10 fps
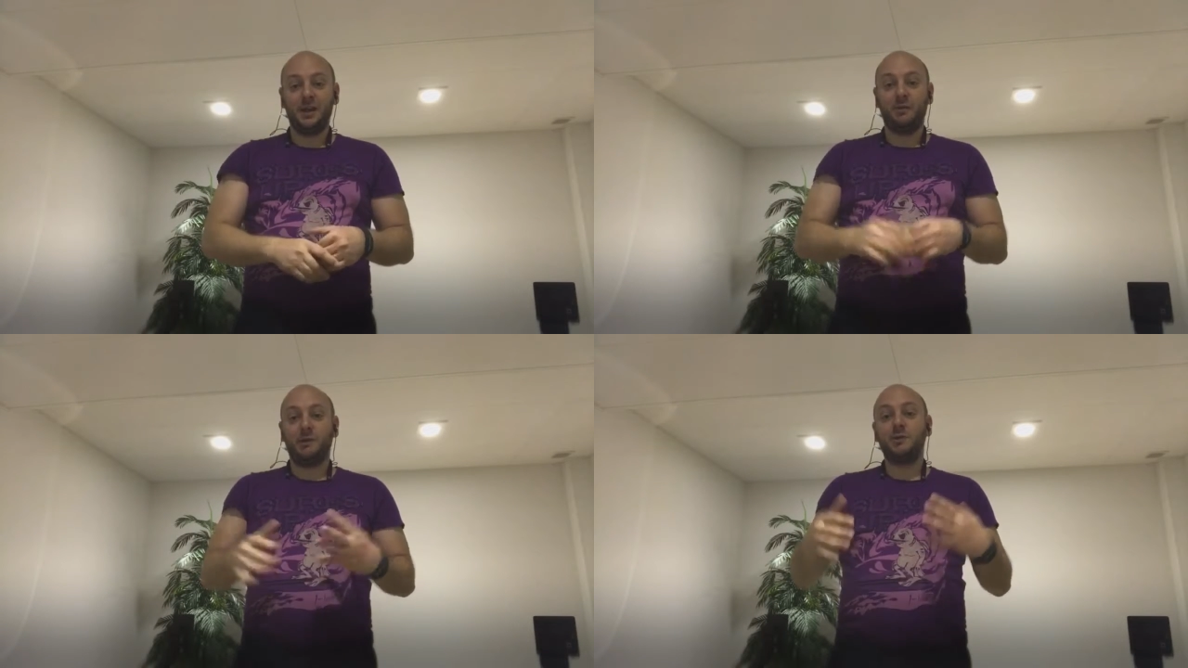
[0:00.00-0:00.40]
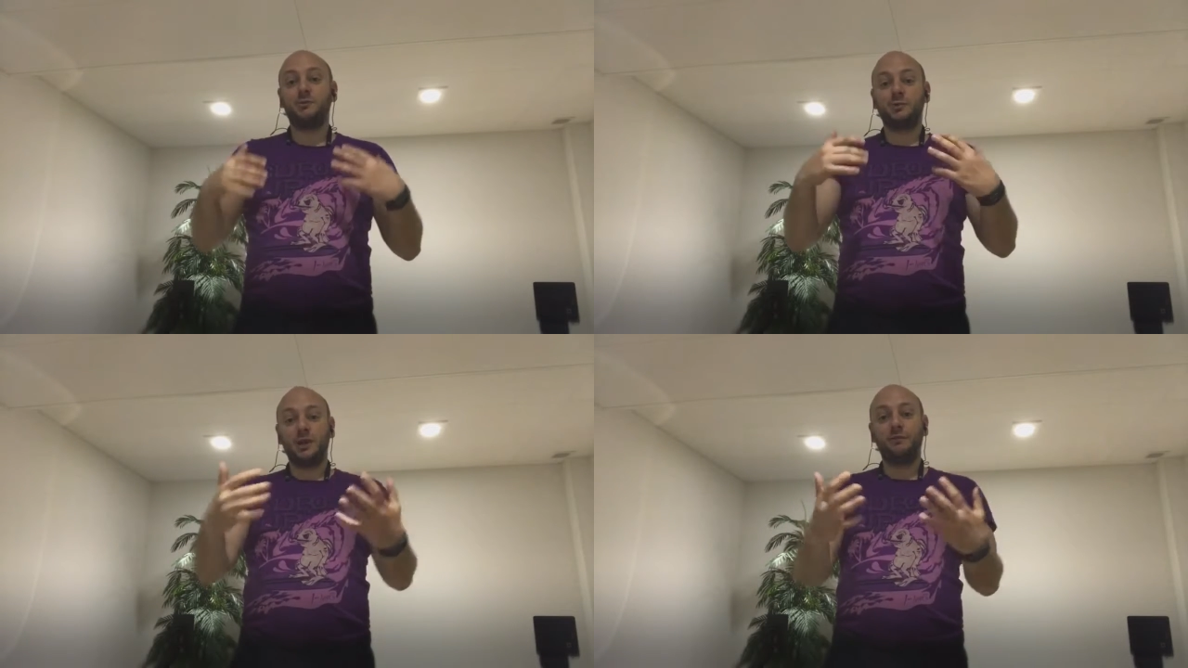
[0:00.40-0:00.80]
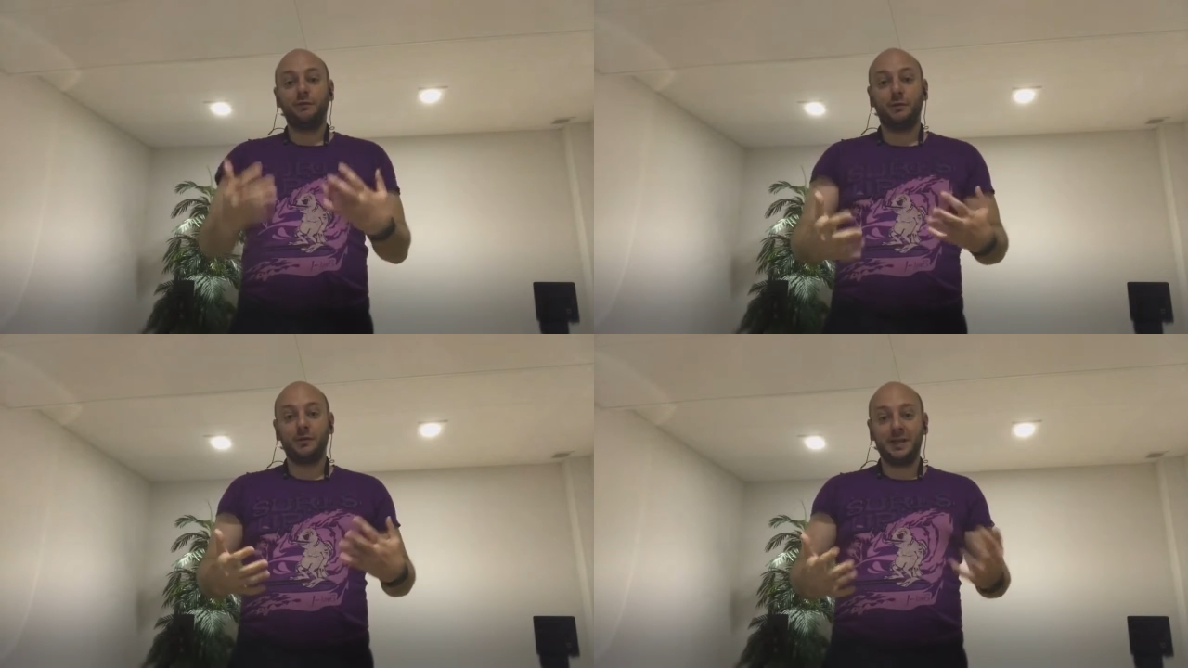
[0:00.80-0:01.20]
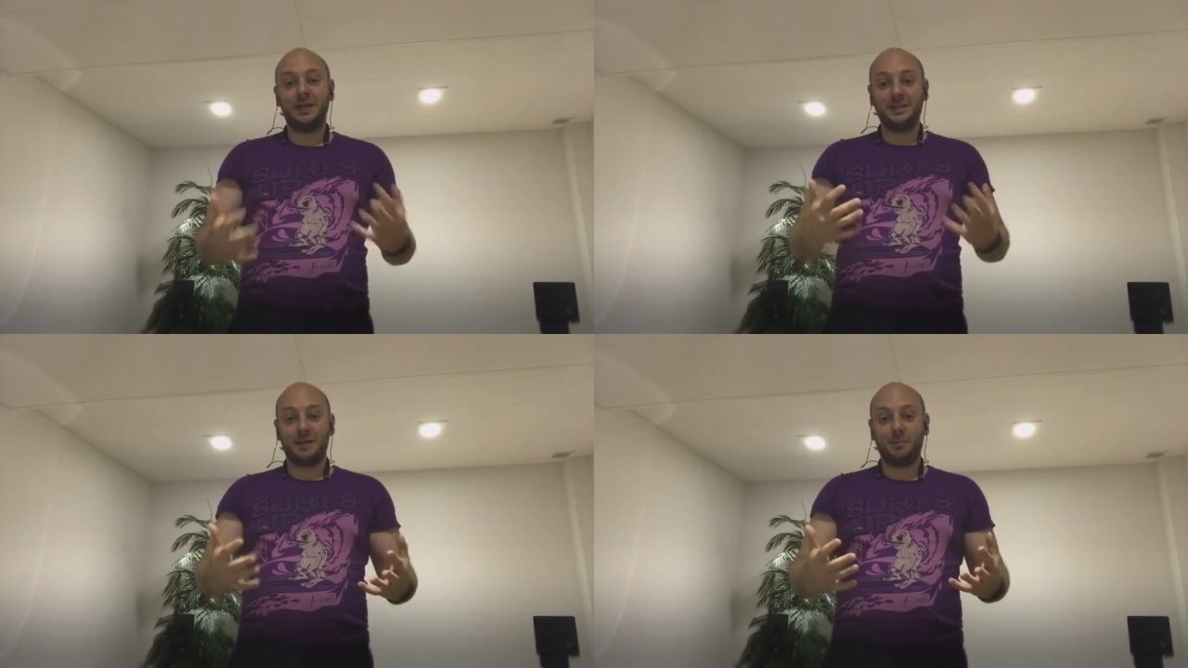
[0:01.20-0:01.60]
when he was bringing forward the
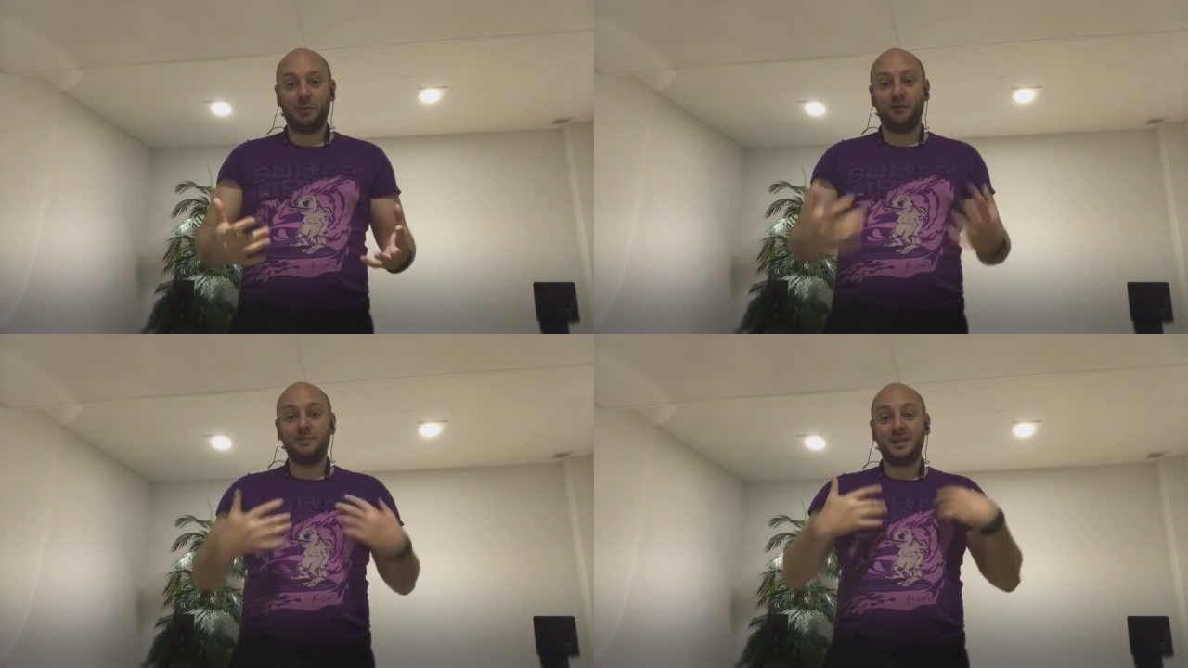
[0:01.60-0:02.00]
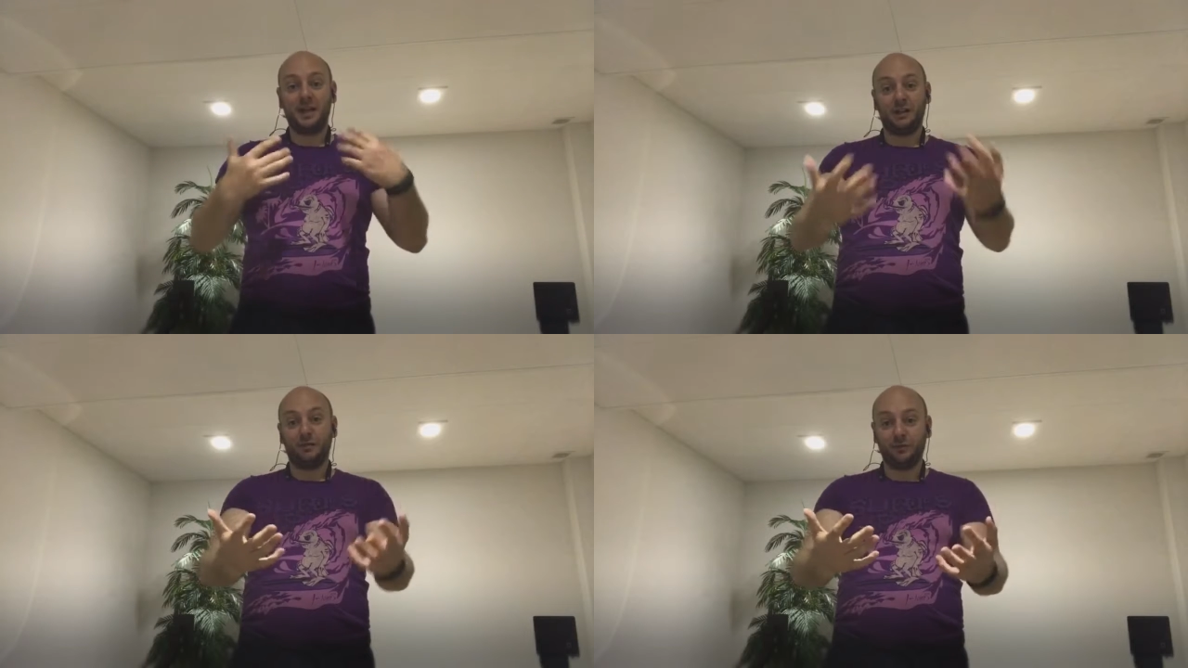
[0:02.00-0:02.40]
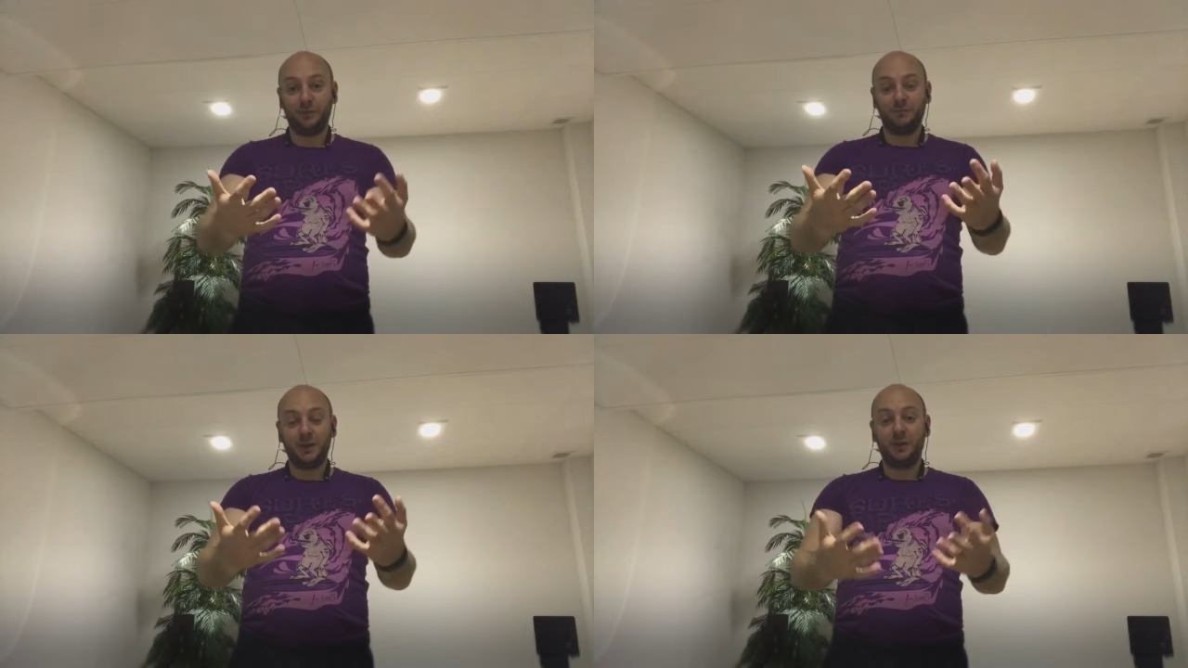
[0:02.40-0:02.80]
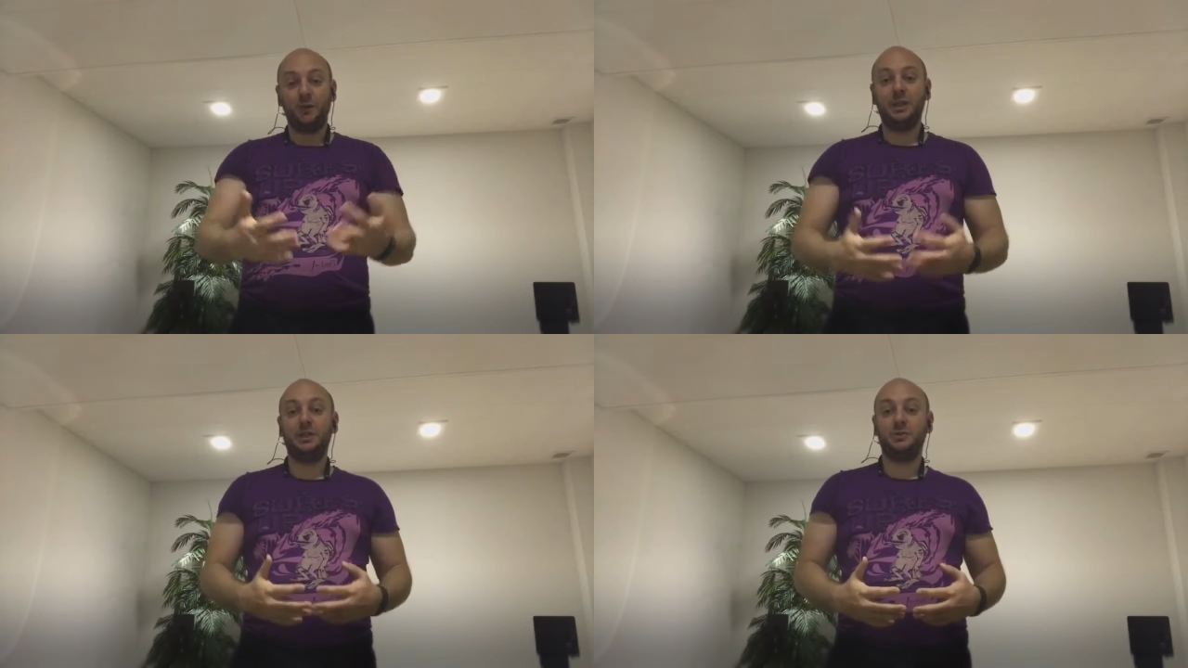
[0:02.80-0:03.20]
example of himself
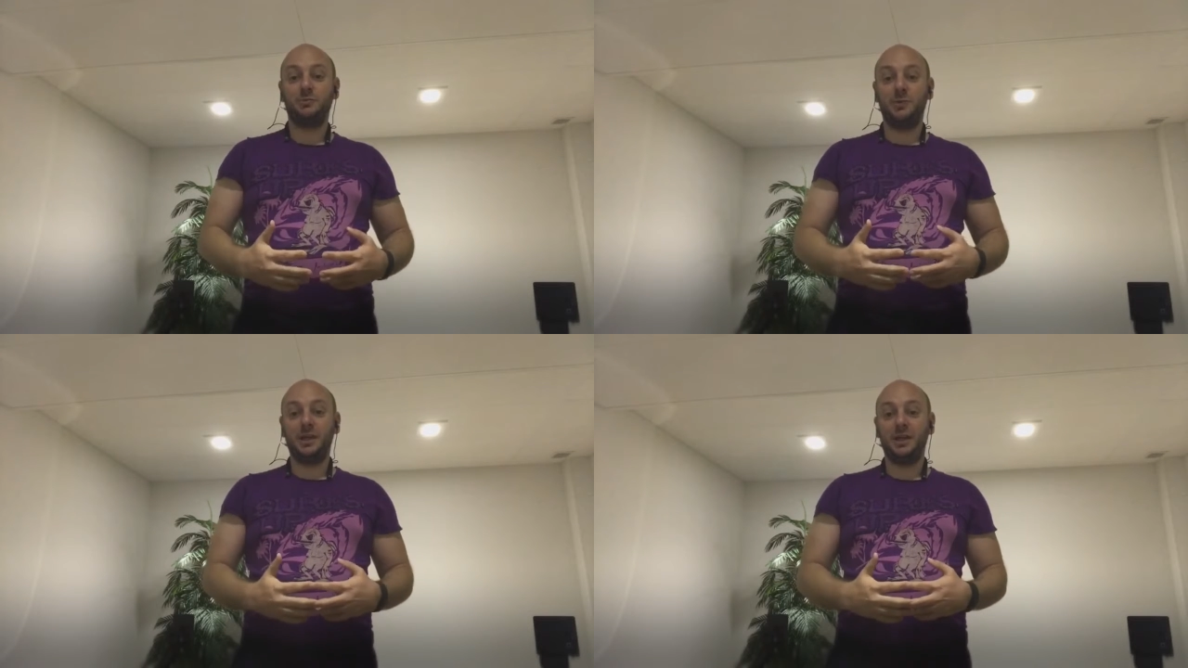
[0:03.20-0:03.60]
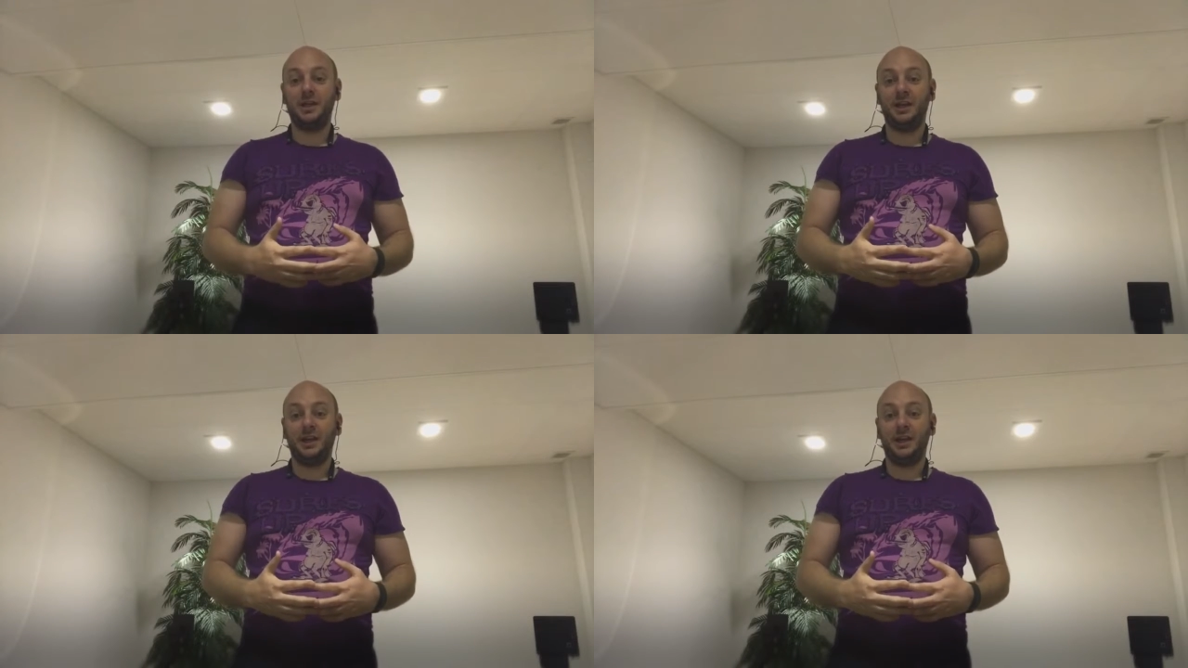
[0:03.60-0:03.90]
willing to be